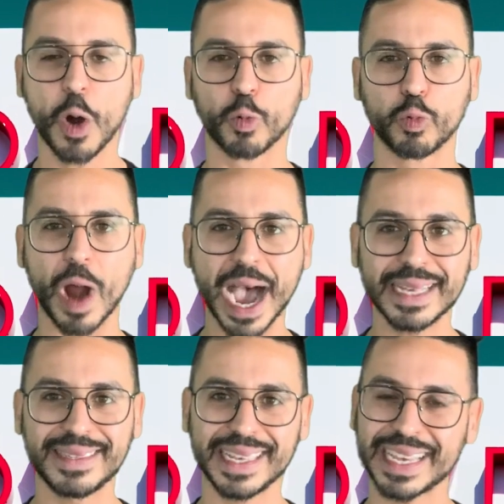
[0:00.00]

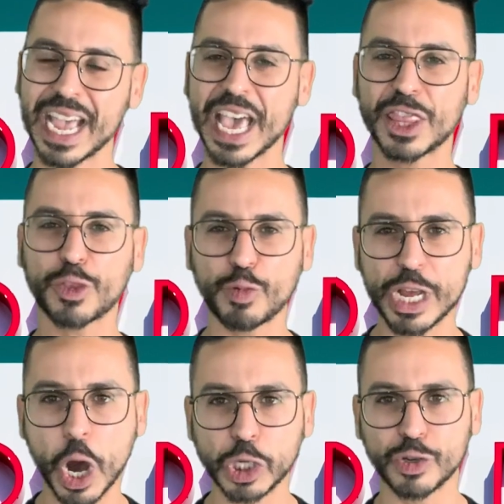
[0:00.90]
rising
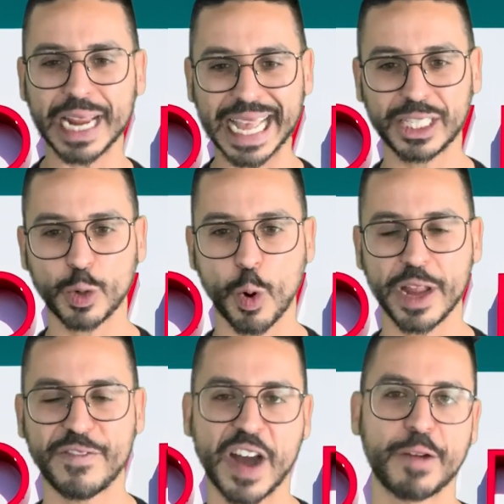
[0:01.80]

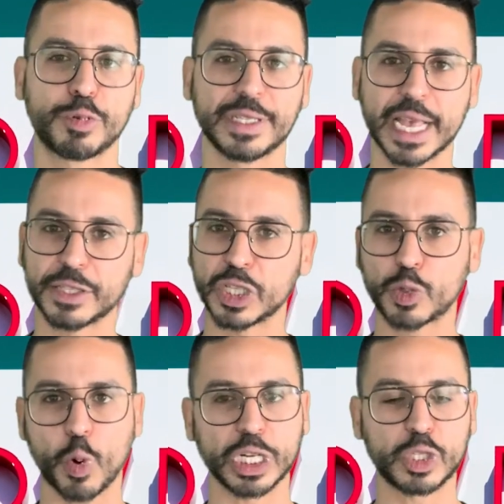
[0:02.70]
325% in
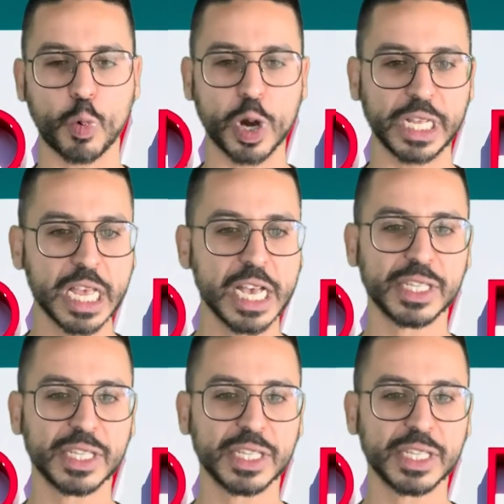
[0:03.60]
2020.